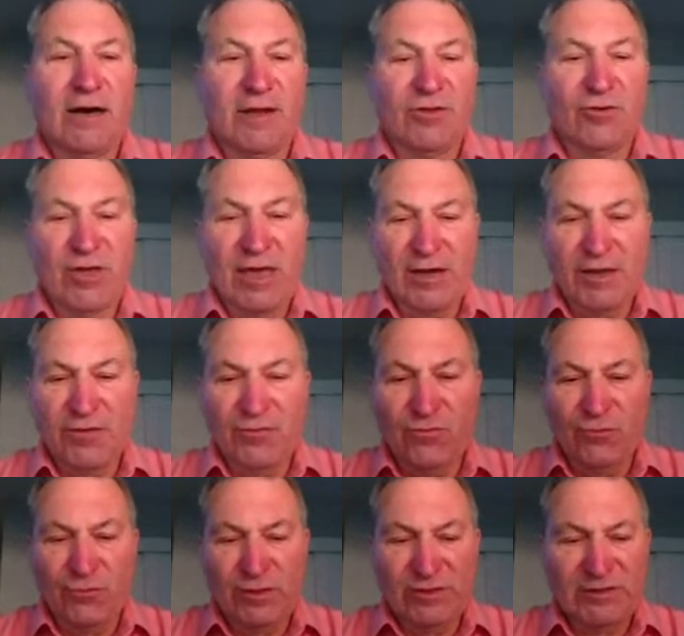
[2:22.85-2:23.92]
You get
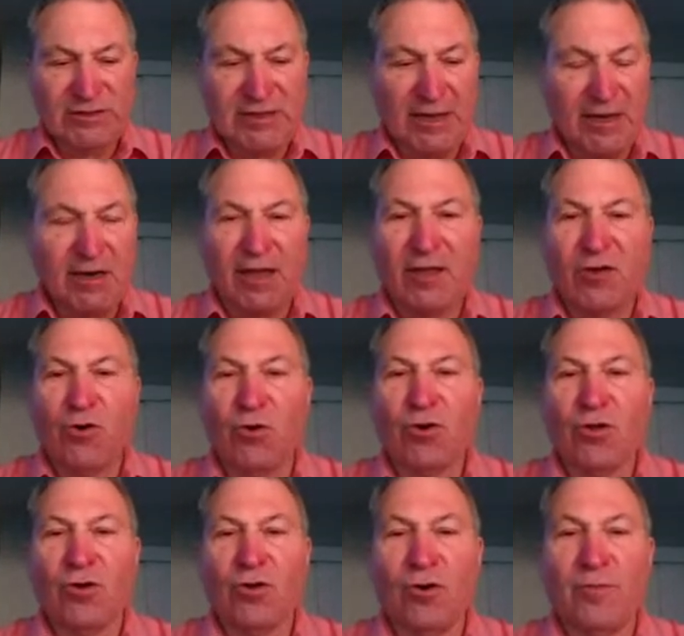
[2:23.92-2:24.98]
into a state like
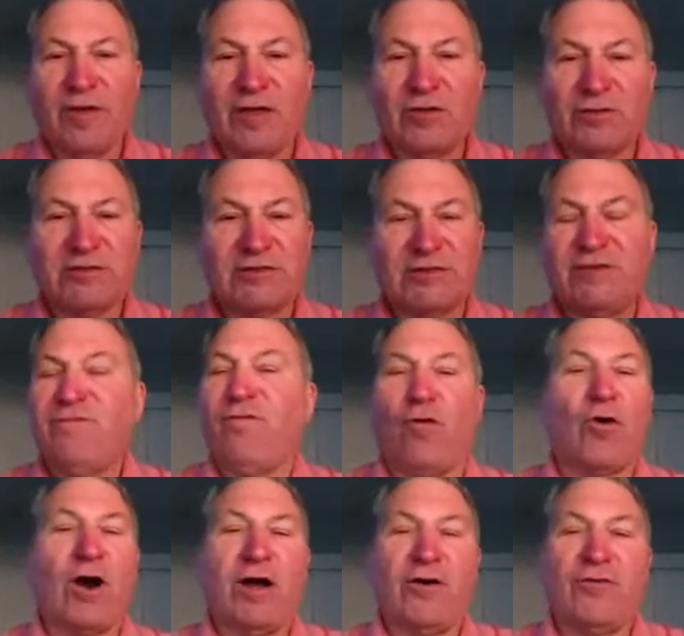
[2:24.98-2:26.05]
Oklahoma, you'll see
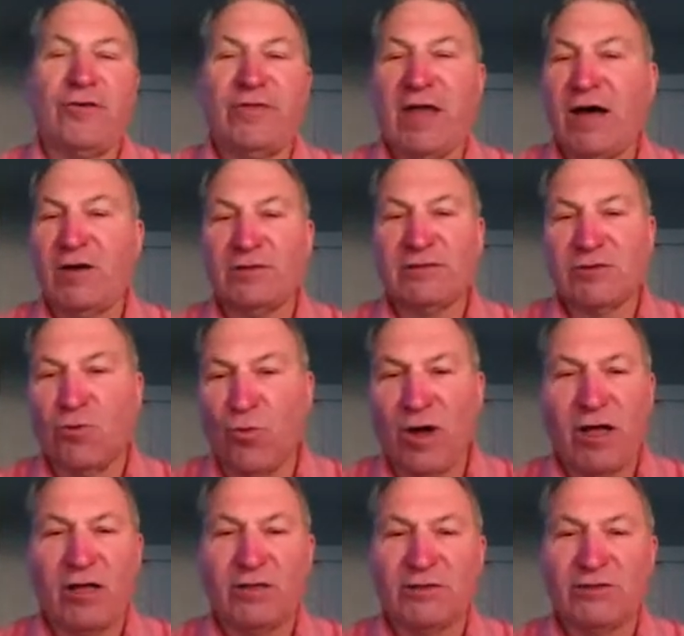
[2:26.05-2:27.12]
400,000
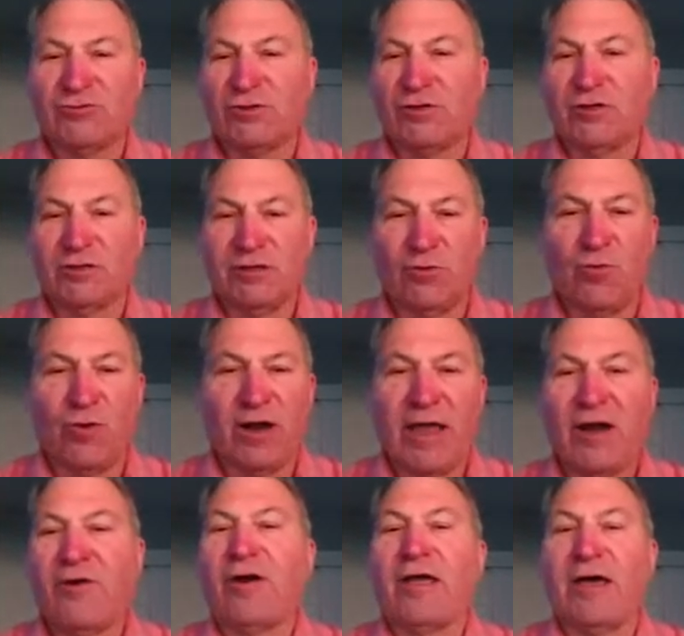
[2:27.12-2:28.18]
wells drilled in one
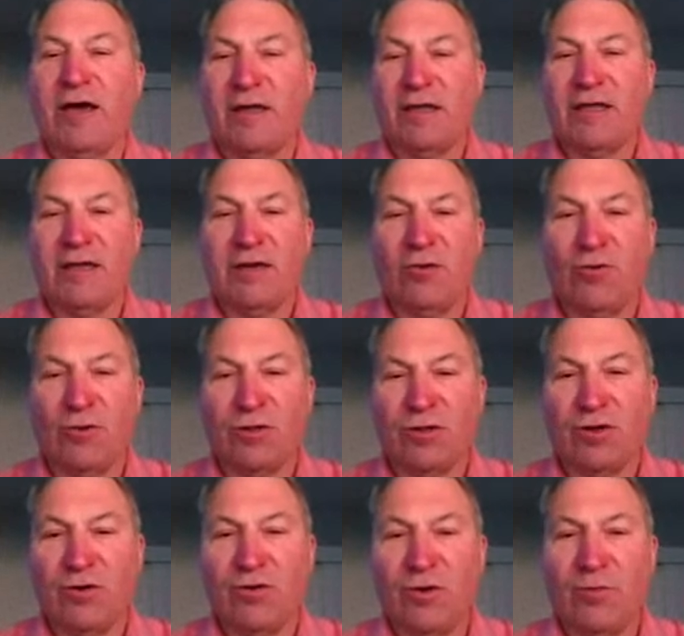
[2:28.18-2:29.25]
area in
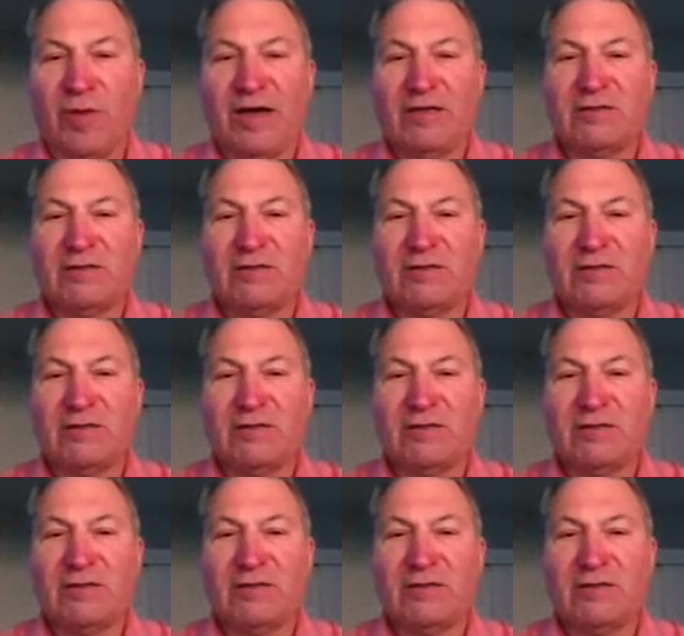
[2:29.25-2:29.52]
Oklahoma.